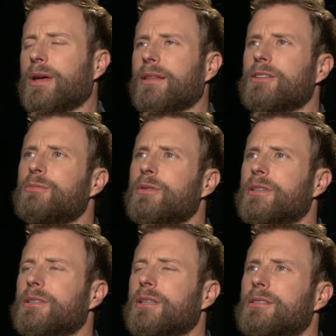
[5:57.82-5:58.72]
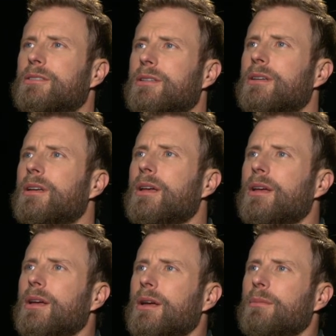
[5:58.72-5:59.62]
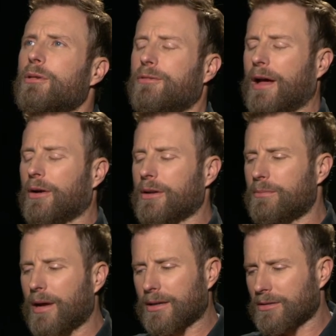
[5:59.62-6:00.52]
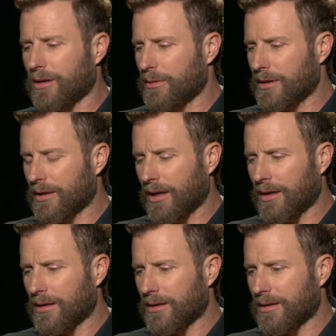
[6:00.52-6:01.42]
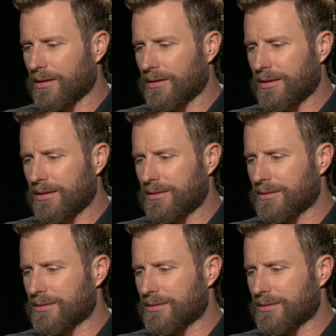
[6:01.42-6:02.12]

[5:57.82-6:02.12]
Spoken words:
man, this movie has had such a profound impact on me. I